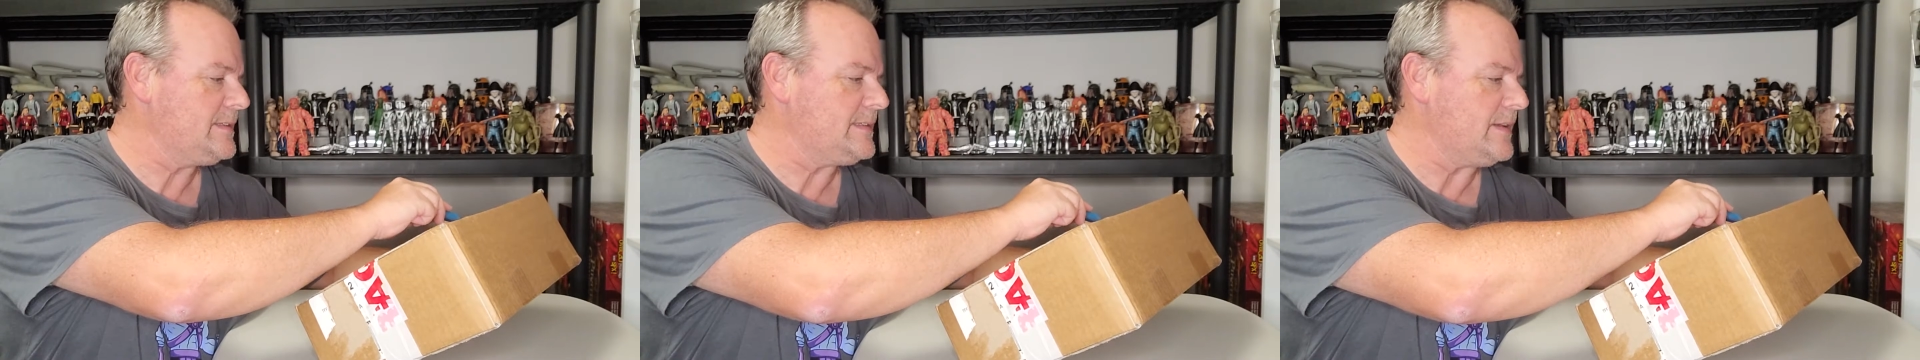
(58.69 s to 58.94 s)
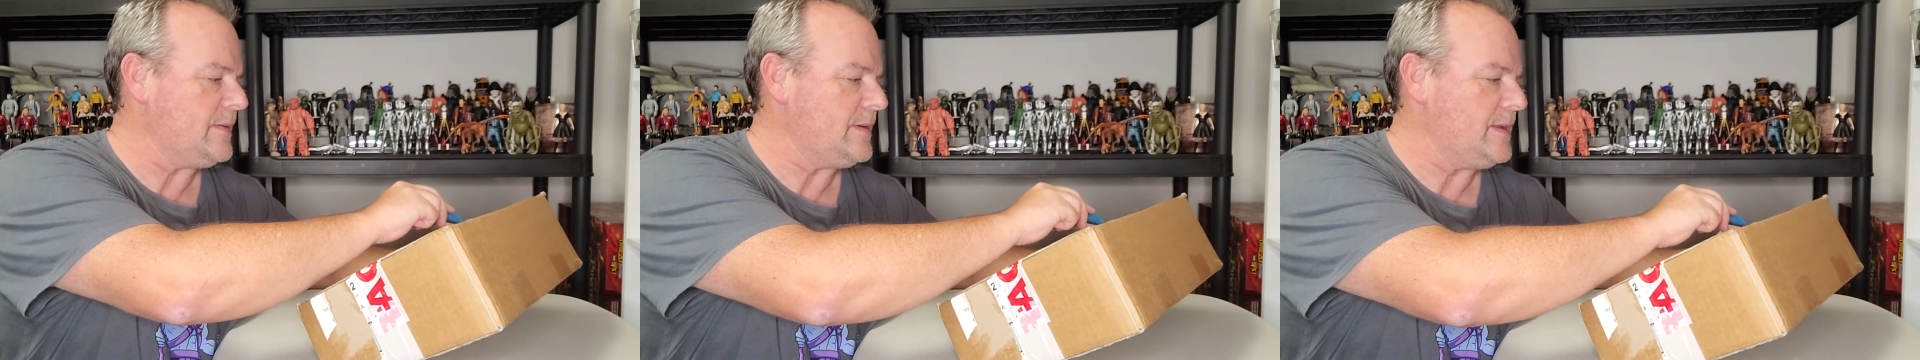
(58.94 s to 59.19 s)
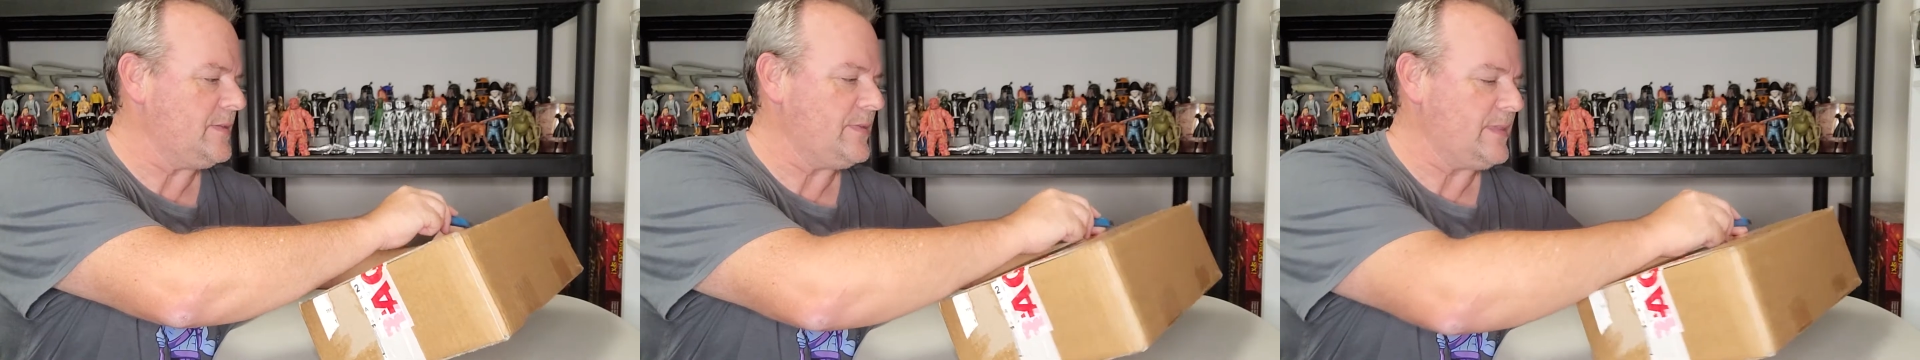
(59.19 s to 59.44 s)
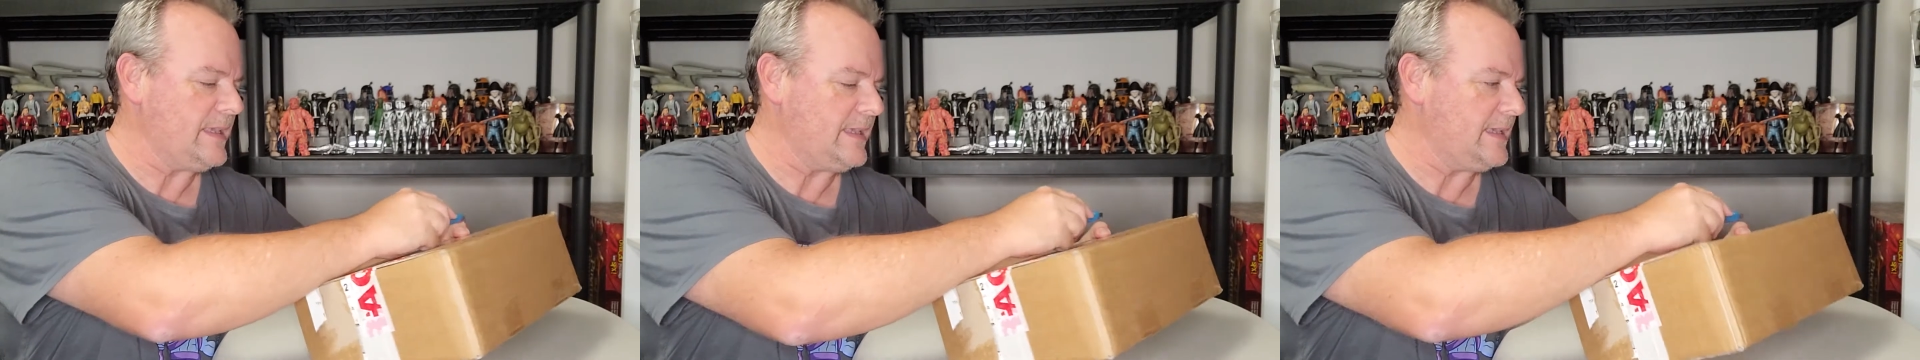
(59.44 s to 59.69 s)
So I don't
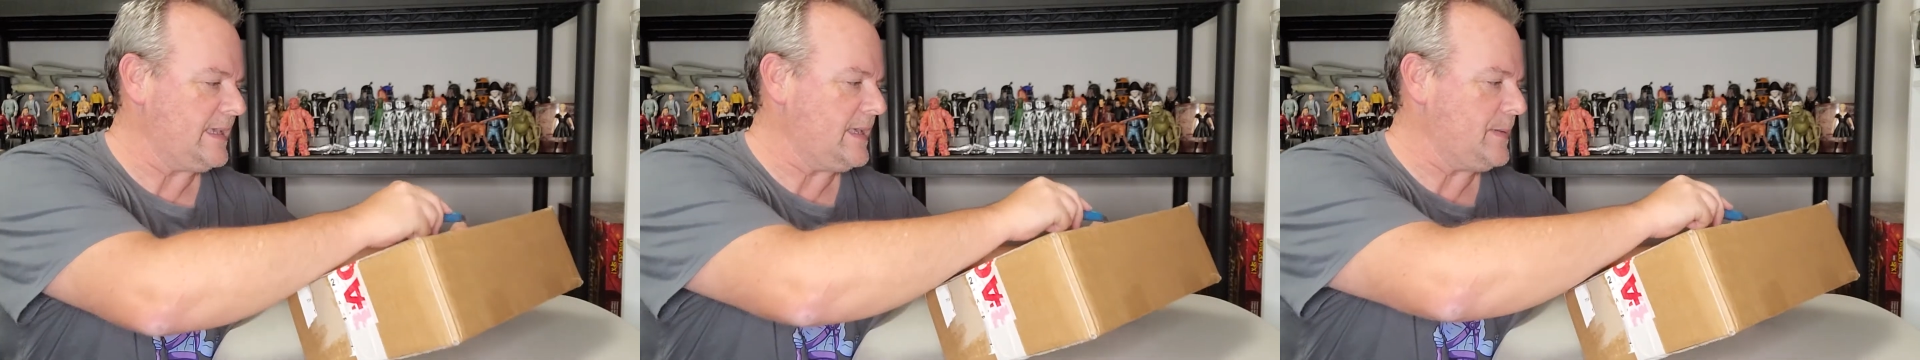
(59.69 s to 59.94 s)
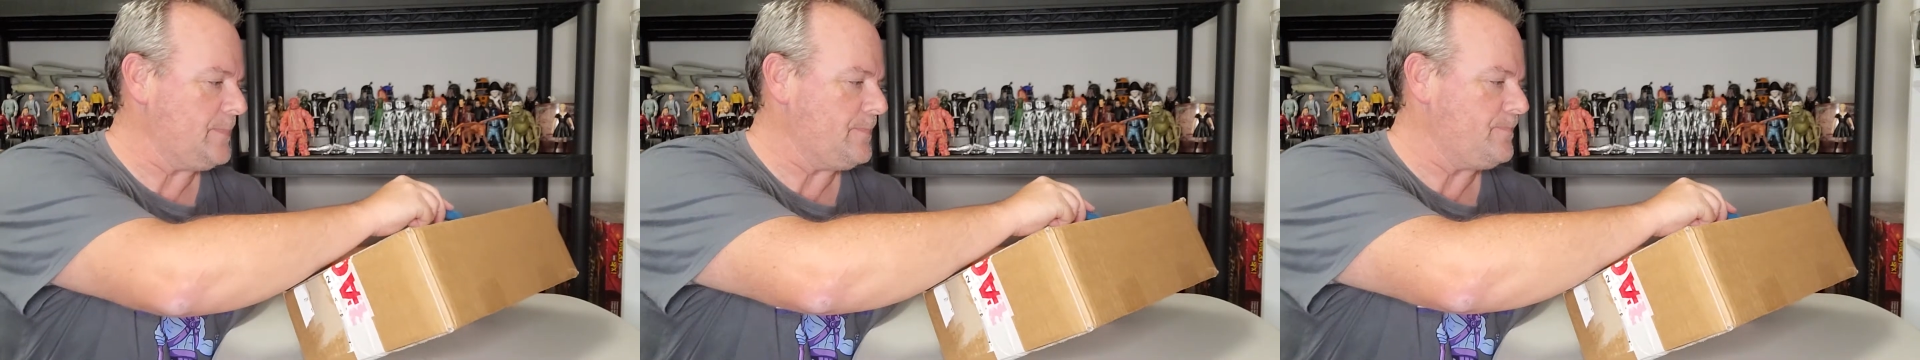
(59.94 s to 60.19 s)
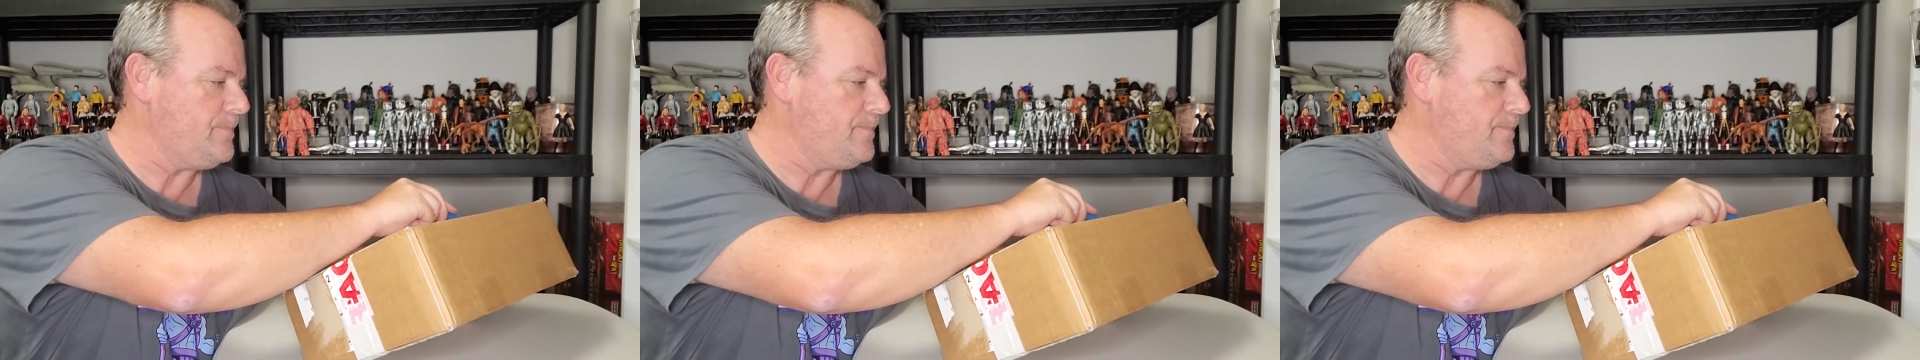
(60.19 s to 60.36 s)
think I